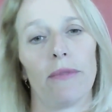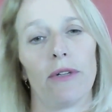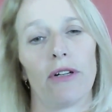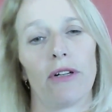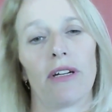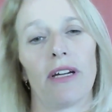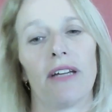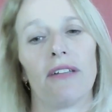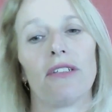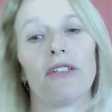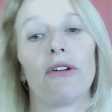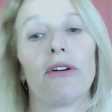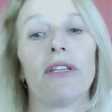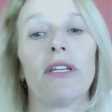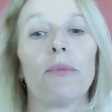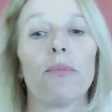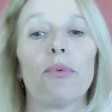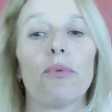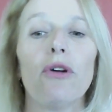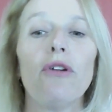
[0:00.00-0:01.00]
Okay, so in
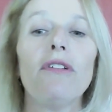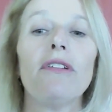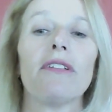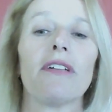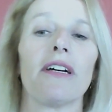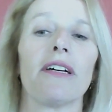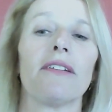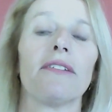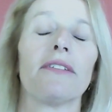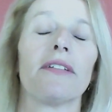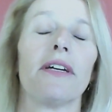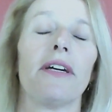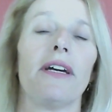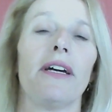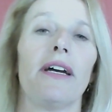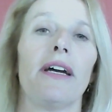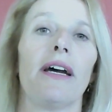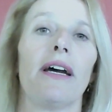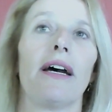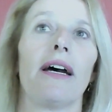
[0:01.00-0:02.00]
the process,
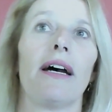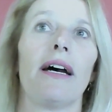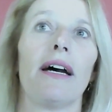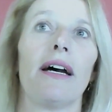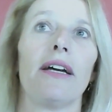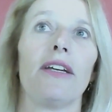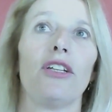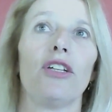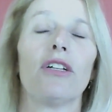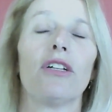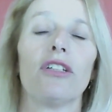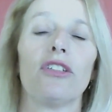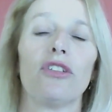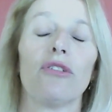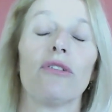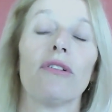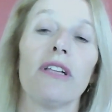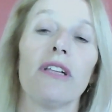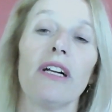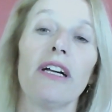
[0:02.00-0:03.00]
you could
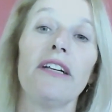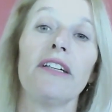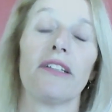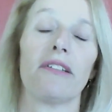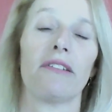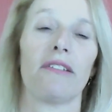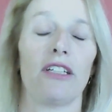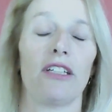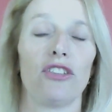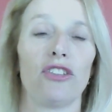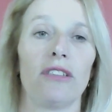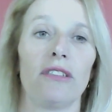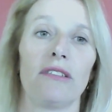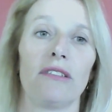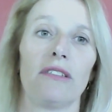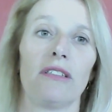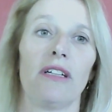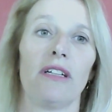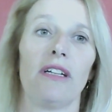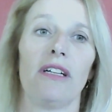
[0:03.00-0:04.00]
use learning
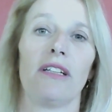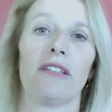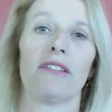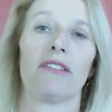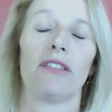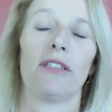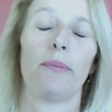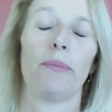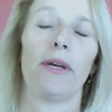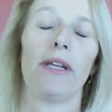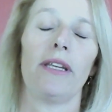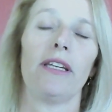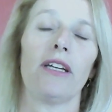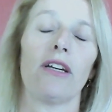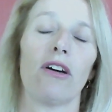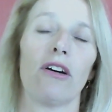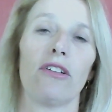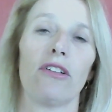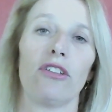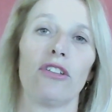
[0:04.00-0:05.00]
stations. So
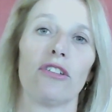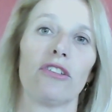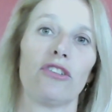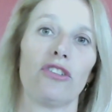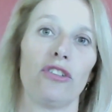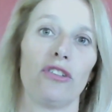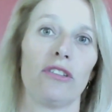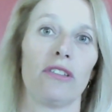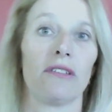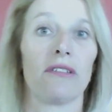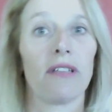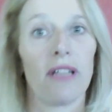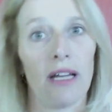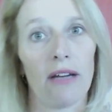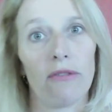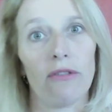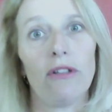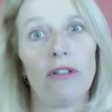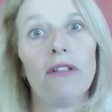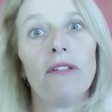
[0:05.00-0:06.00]
depending on your students'
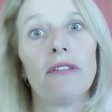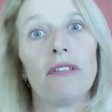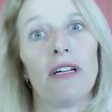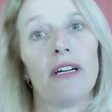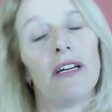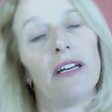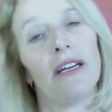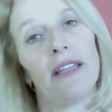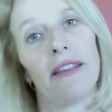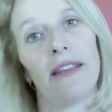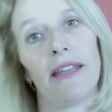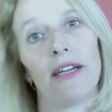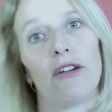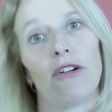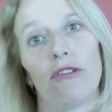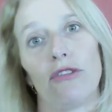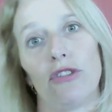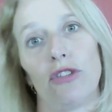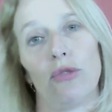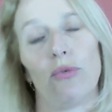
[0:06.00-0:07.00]
levels, they
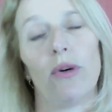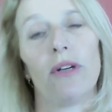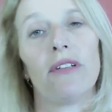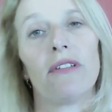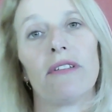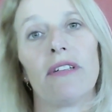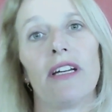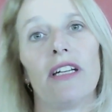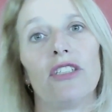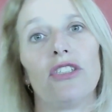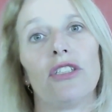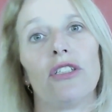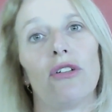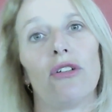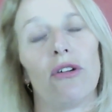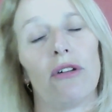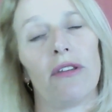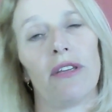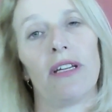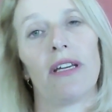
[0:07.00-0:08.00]
go to one
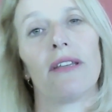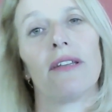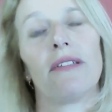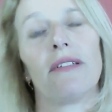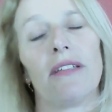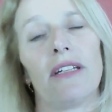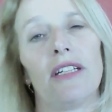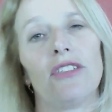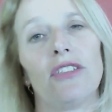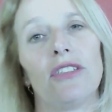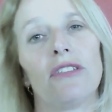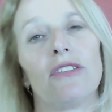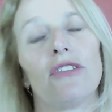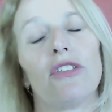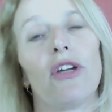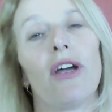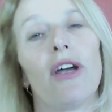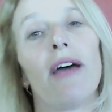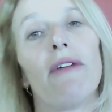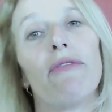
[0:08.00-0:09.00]
station or the other station.
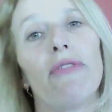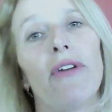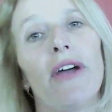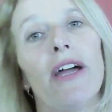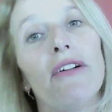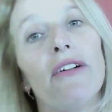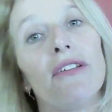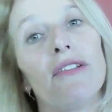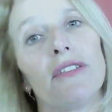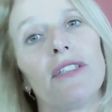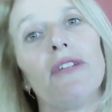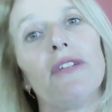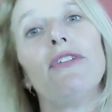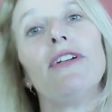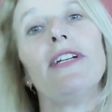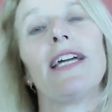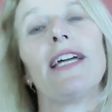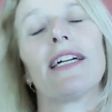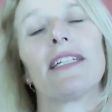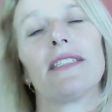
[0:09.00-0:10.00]
So you have various
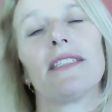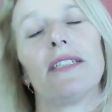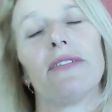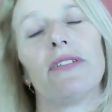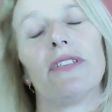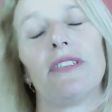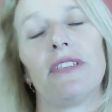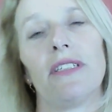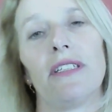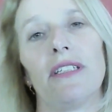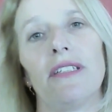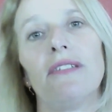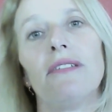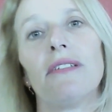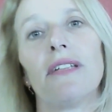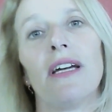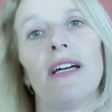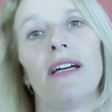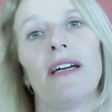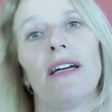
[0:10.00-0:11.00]
different
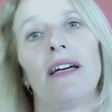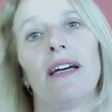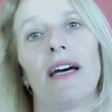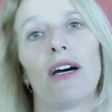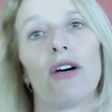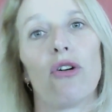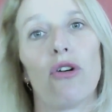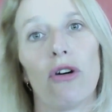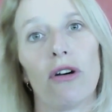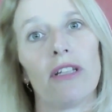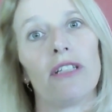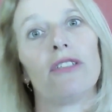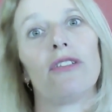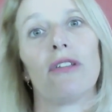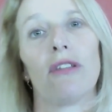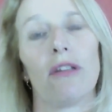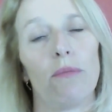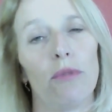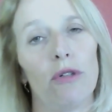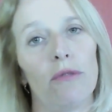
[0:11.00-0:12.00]
activities according
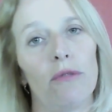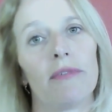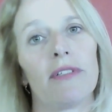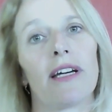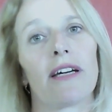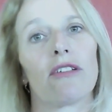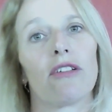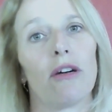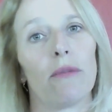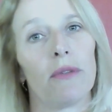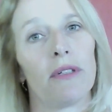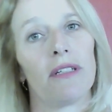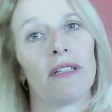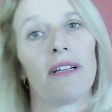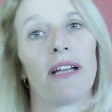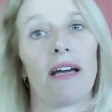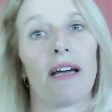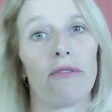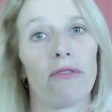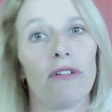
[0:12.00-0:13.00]
to the Bloom's taxonomy
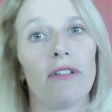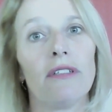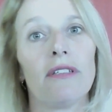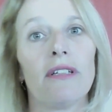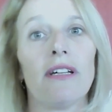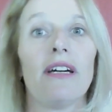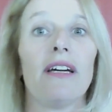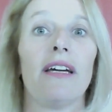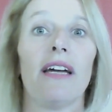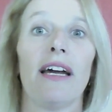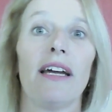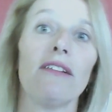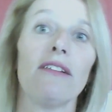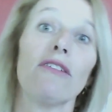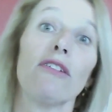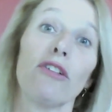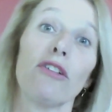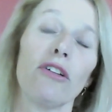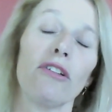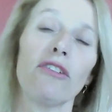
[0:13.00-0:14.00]
levels. And
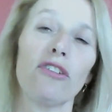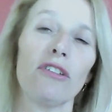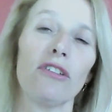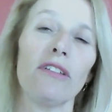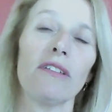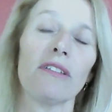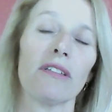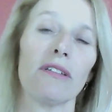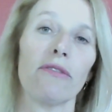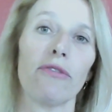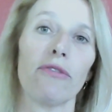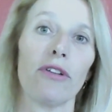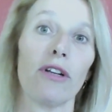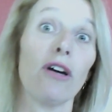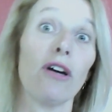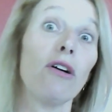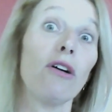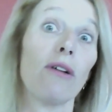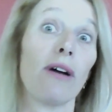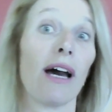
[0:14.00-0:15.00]
so your students can feel,
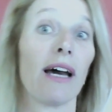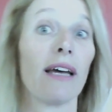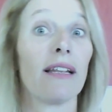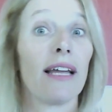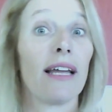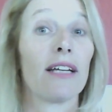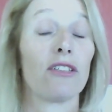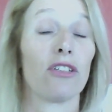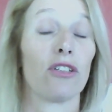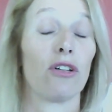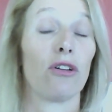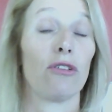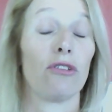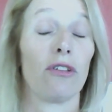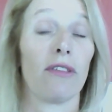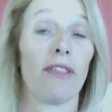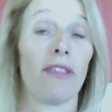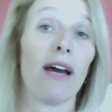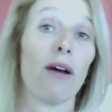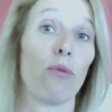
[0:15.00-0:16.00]
oh, I'd like to go
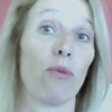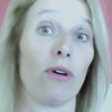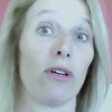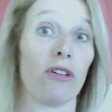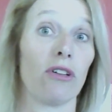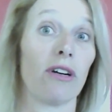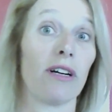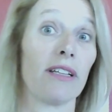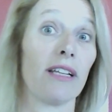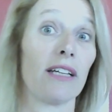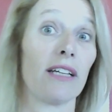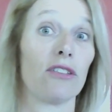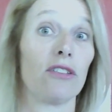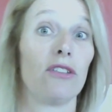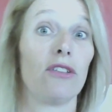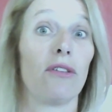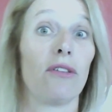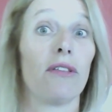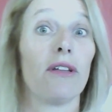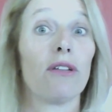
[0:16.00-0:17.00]
to that one, or I'd like
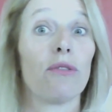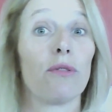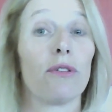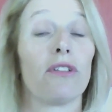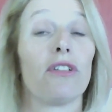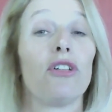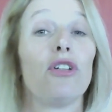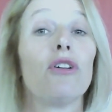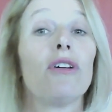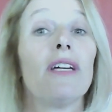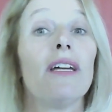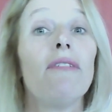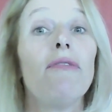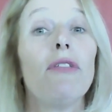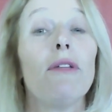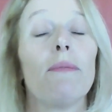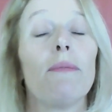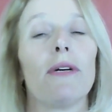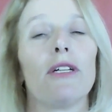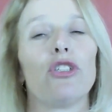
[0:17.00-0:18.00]
to do this one. So you give
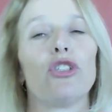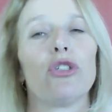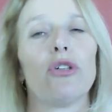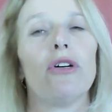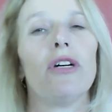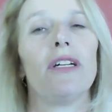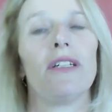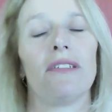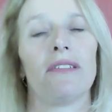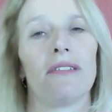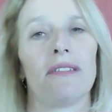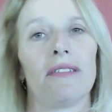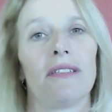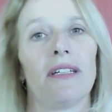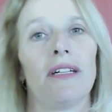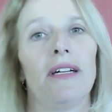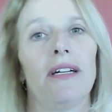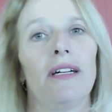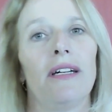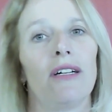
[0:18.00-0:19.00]
them a choice.
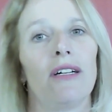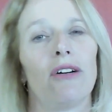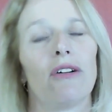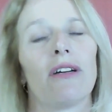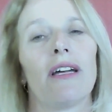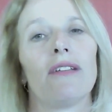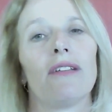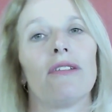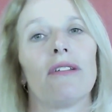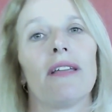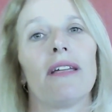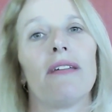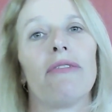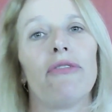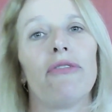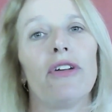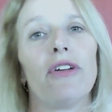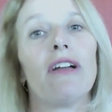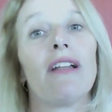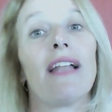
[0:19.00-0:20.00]
Okay, so they
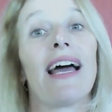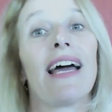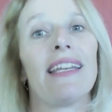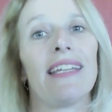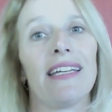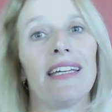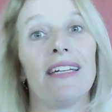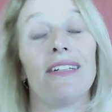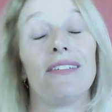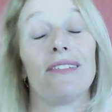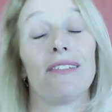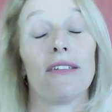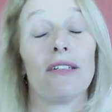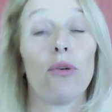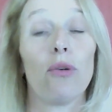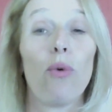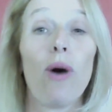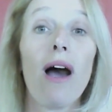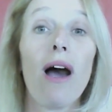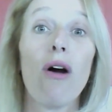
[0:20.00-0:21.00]
feel at ease. They
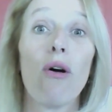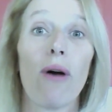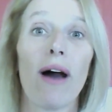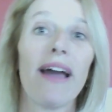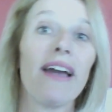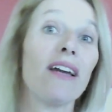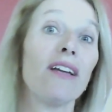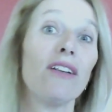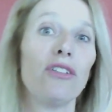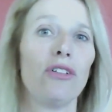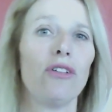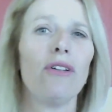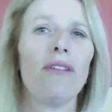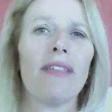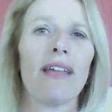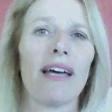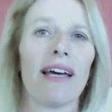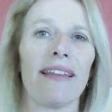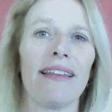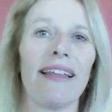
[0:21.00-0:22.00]
say, wow, I can do
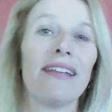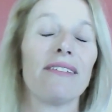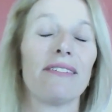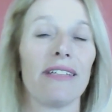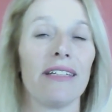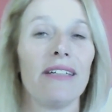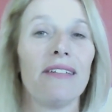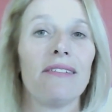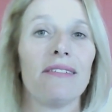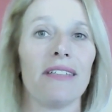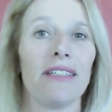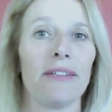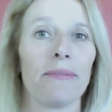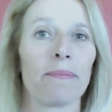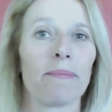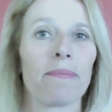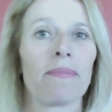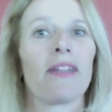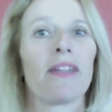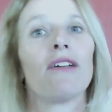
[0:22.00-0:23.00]
that. That's easy.
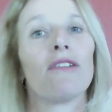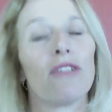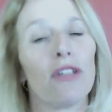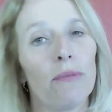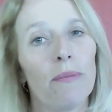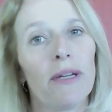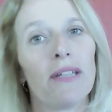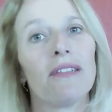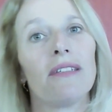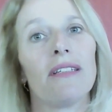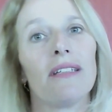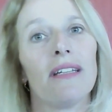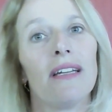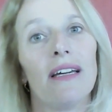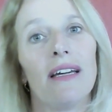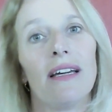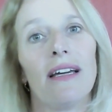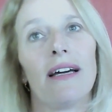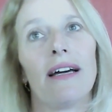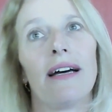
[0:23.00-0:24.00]
So it makes it,
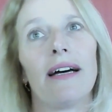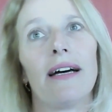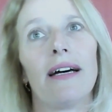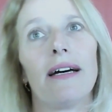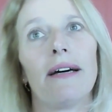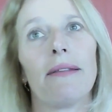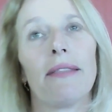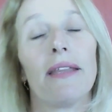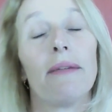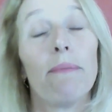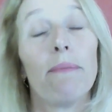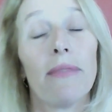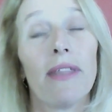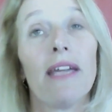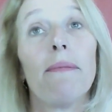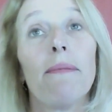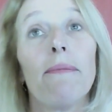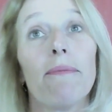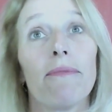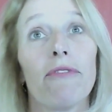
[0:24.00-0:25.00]

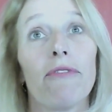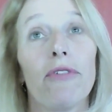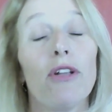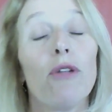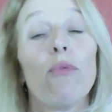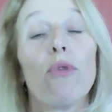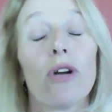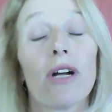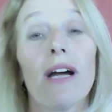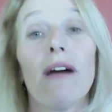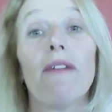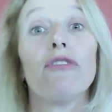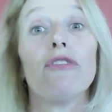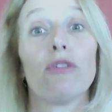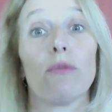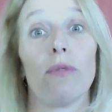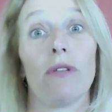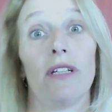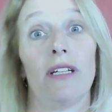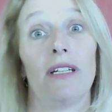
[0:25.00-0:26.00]
they feel more
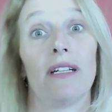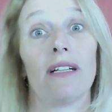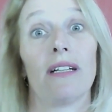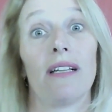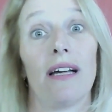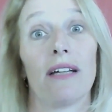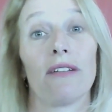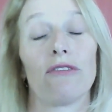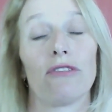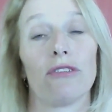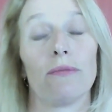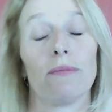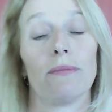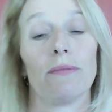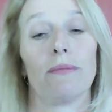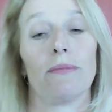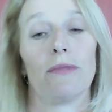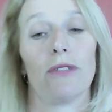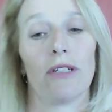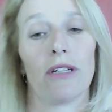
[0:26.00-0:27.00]
comfortable in the classroom.
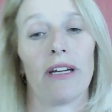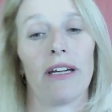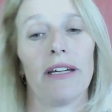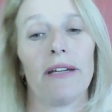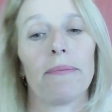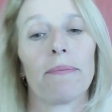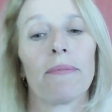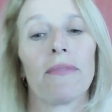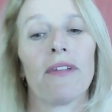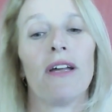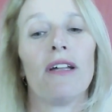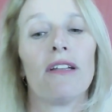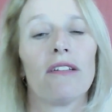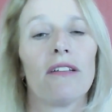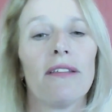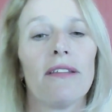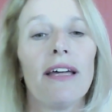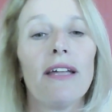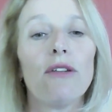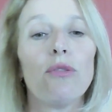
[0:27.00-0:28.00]
Okay,
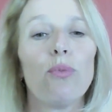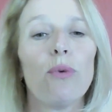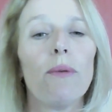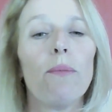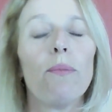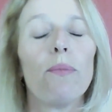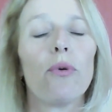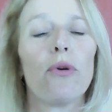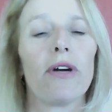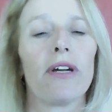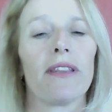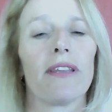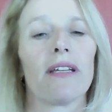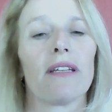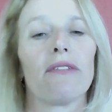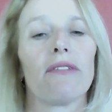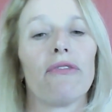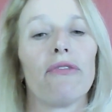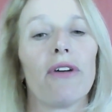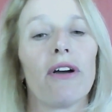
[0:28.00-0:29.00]
so that's one point
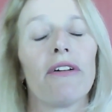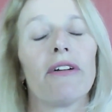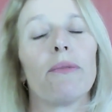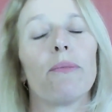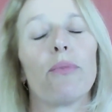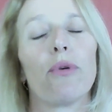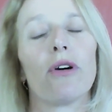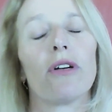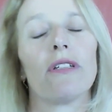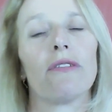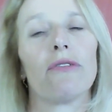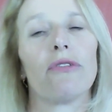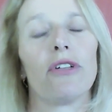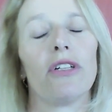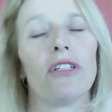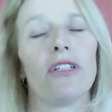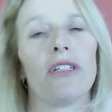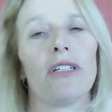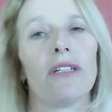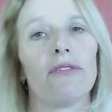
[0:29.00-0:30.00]
that's very important for
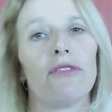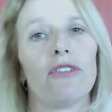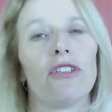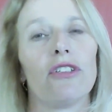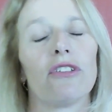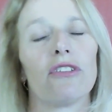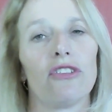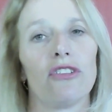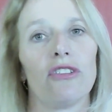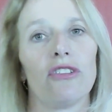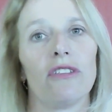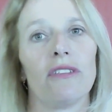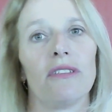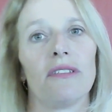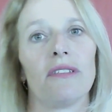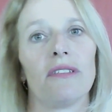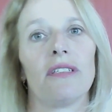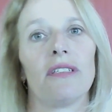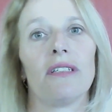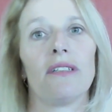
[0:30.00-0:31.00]
you to give to your
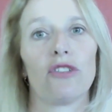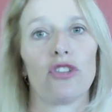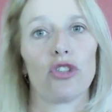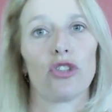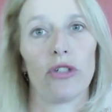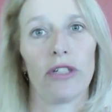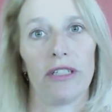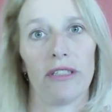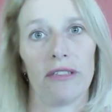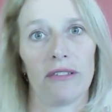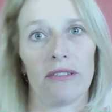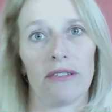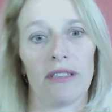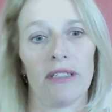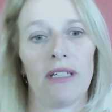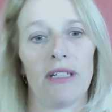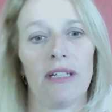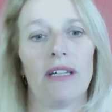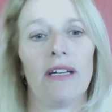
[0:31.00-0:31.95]
students is choice.